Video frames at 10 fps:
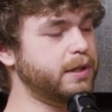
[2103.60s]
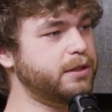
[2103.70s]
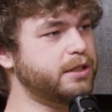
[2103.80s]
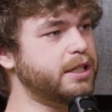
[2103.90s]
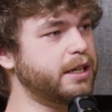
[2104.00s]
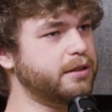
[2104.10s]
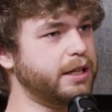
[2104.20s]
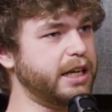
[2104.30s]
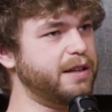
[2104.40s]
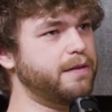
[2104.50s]
Interesting.
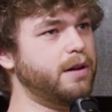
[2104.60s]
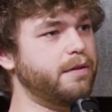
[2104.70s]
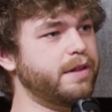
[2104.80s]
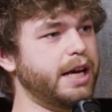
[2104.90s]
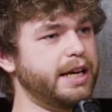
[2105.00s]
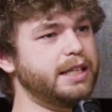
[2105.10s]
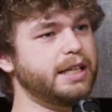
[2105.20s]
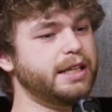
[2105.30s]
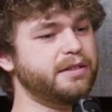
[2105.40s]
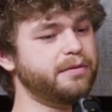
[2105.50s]
Like of the
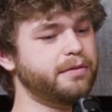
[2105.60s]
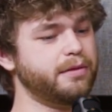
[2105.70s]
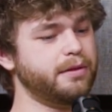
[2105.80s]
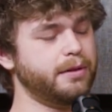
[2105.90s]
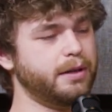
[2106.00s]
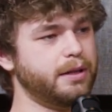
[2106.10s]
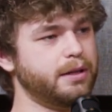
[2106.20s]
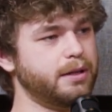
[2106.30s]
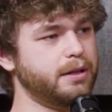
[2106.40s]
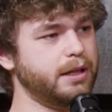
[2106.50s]
idea of
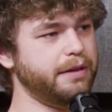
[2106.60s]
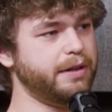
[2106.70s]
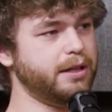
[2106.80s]
living